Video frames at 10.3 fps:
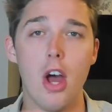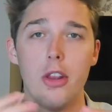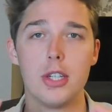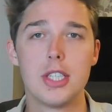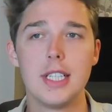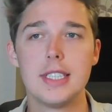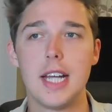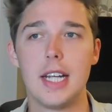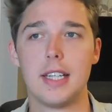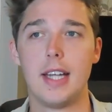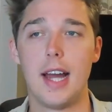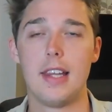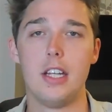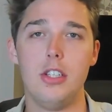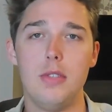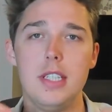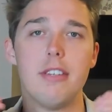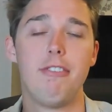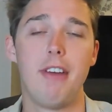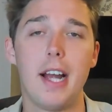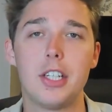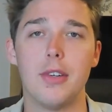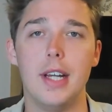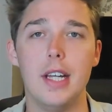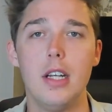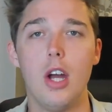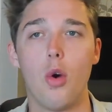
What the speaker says: There's things like that you need to factor in